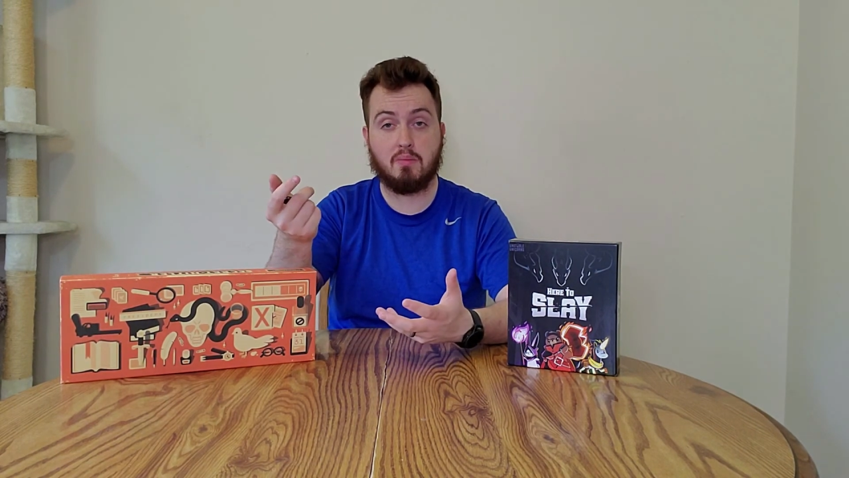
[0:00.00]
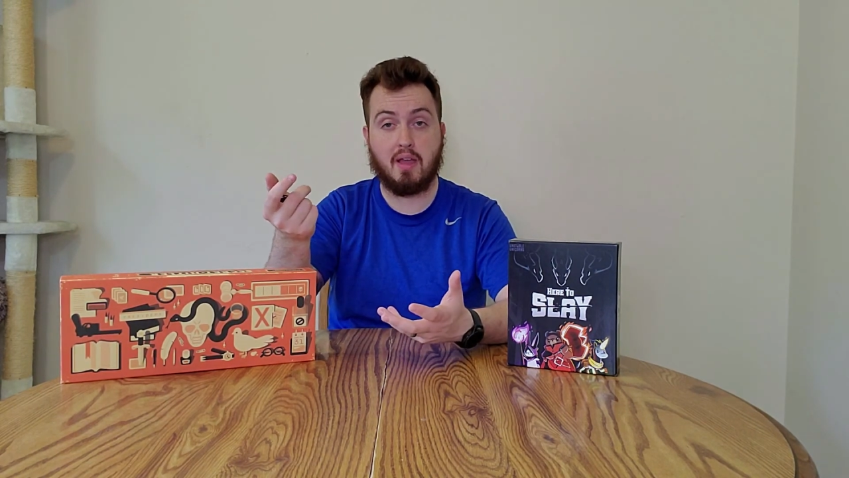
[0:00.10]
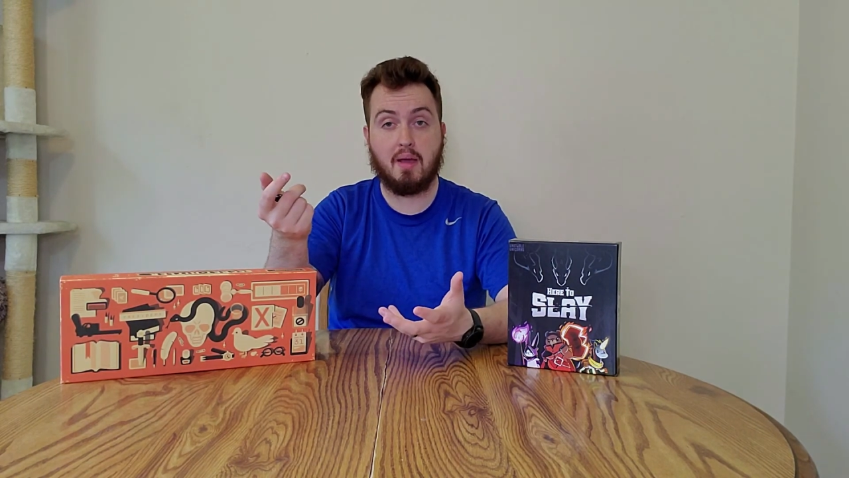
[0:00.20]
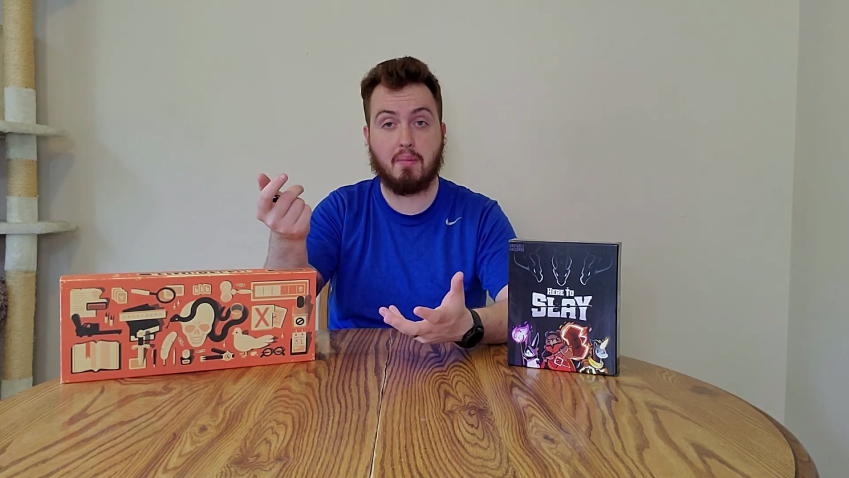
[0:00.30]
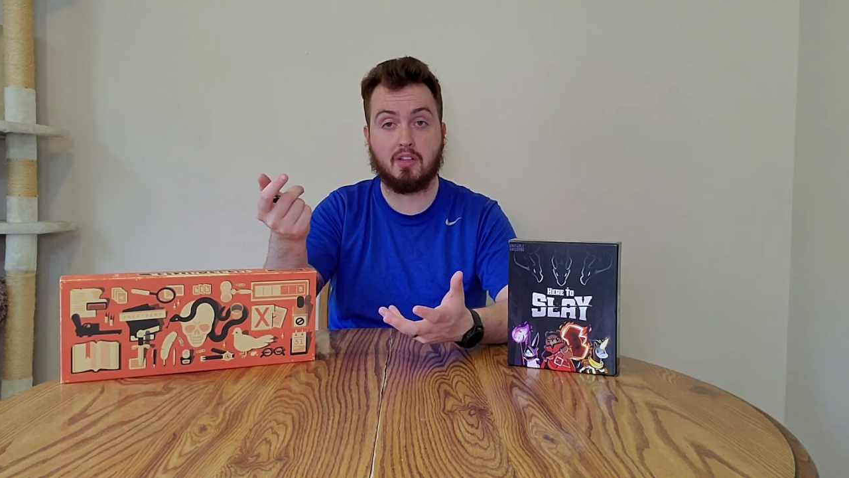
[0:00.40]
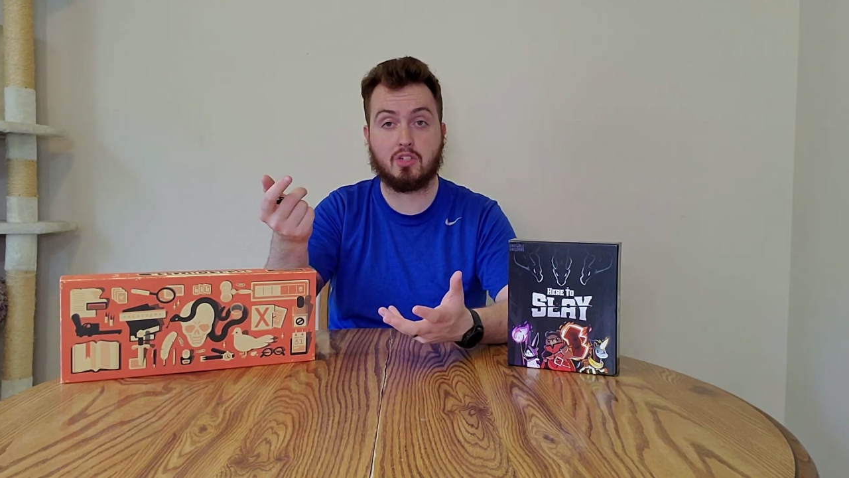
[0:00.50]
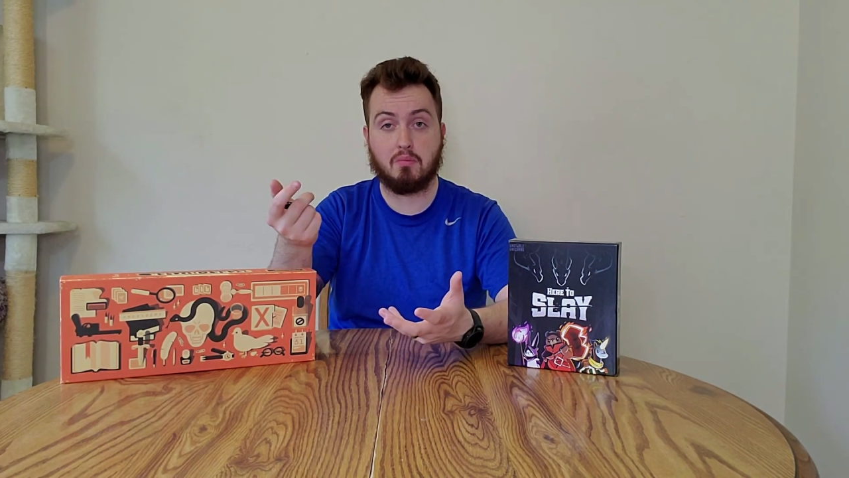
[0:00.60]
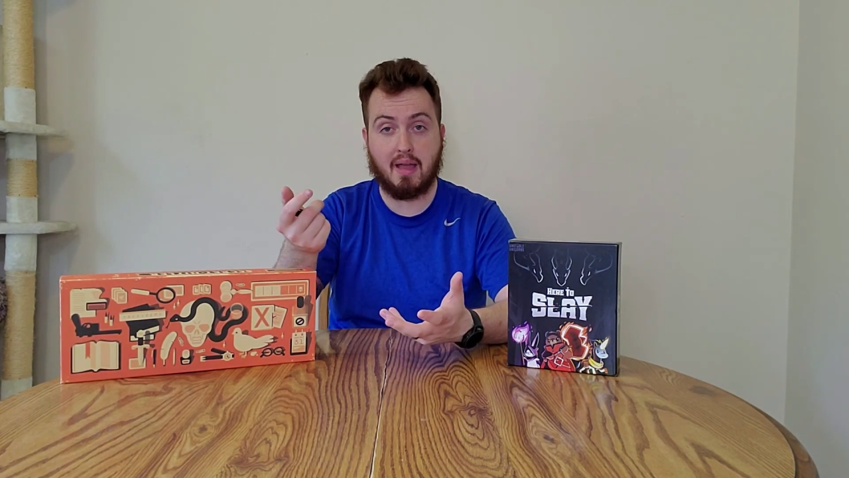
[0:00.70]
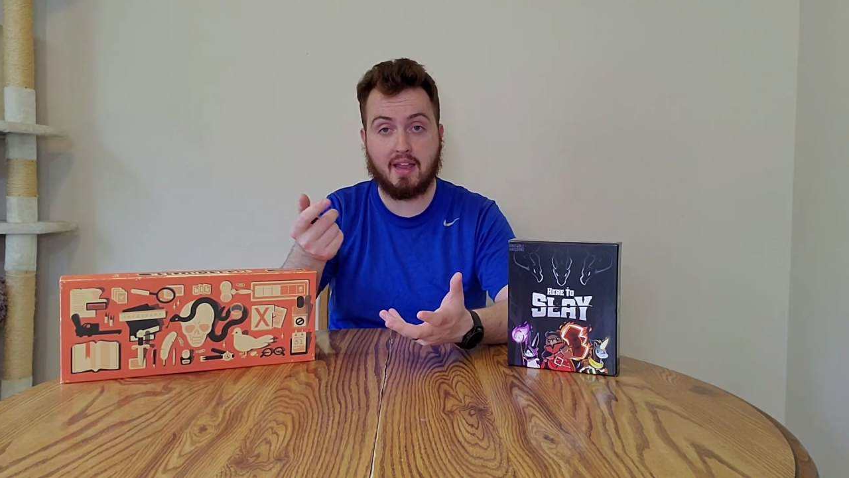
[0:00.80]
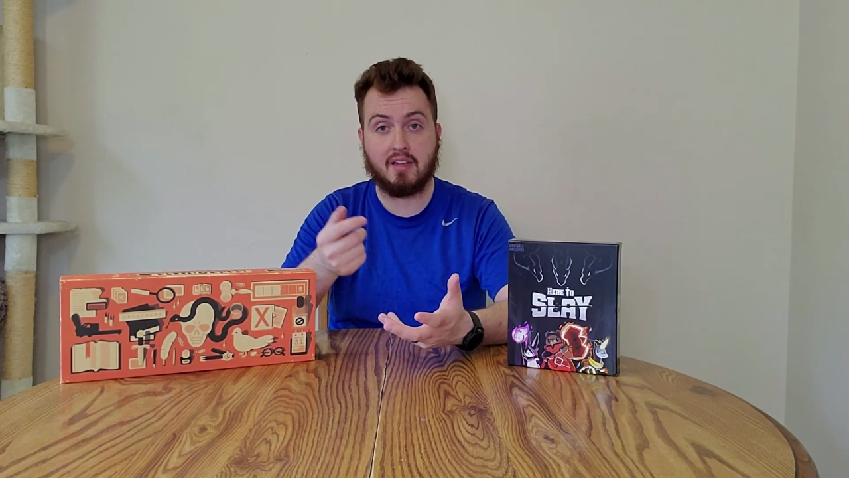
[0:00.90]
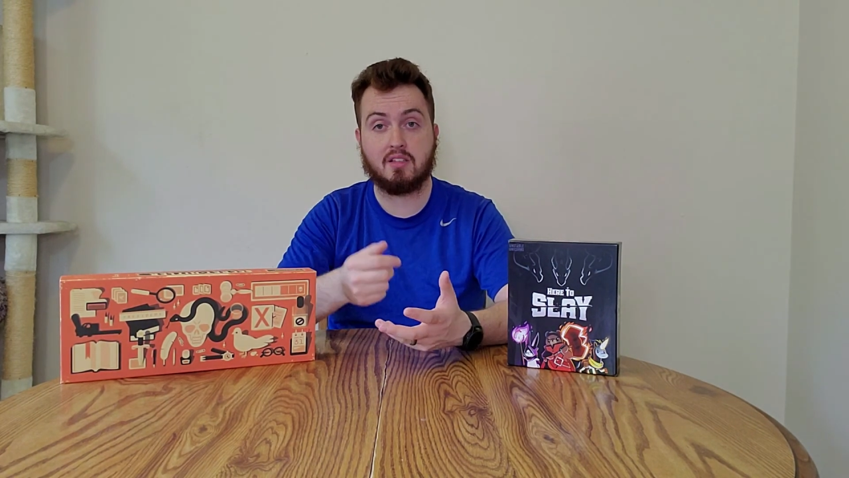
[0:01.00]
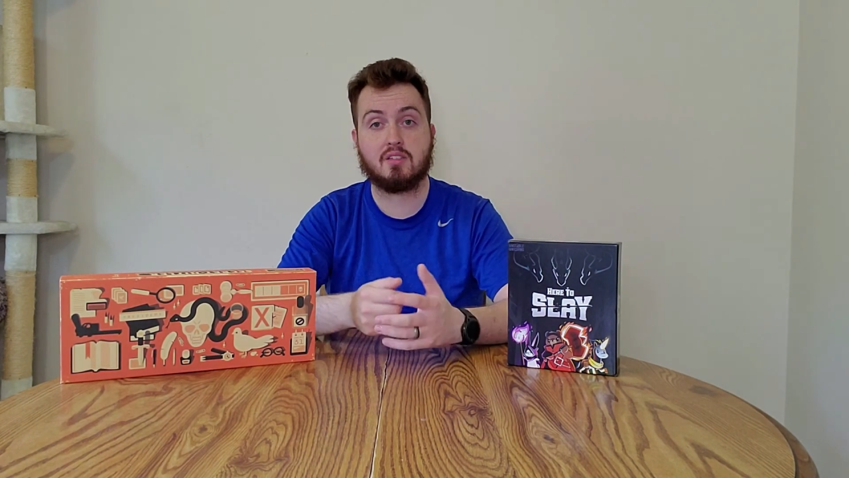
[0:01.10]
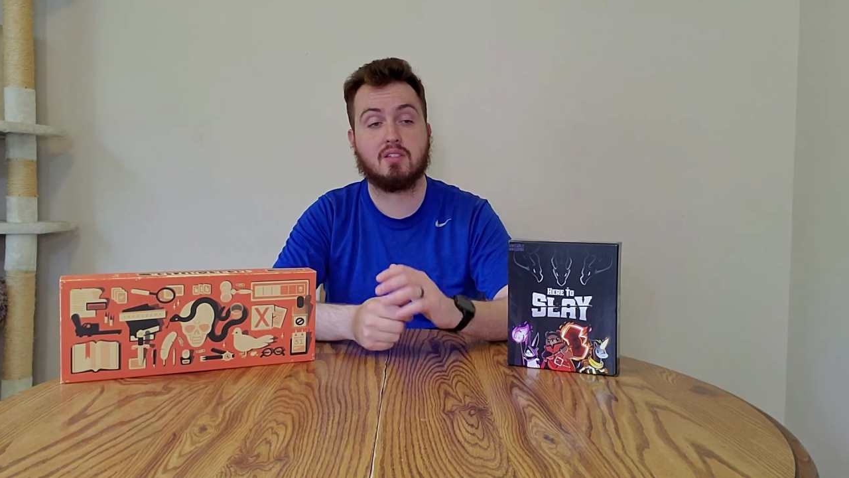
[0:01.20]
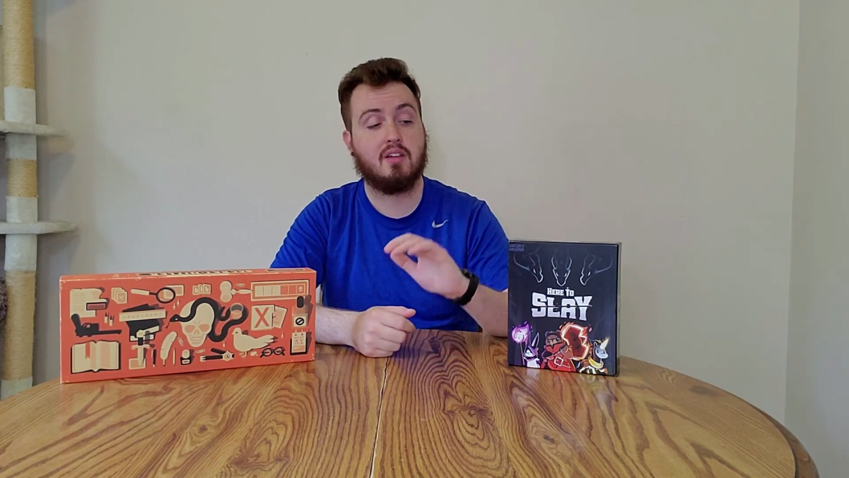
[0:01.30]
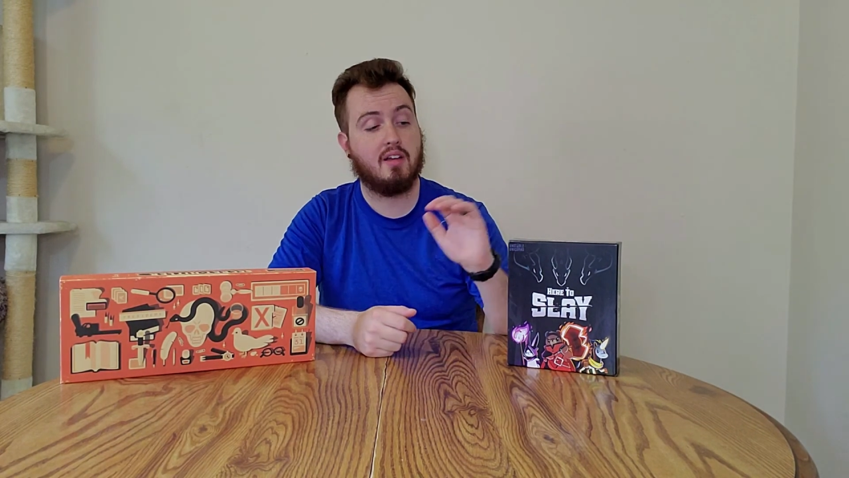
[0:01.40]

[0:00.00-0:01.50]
Mayhem Monster Madness,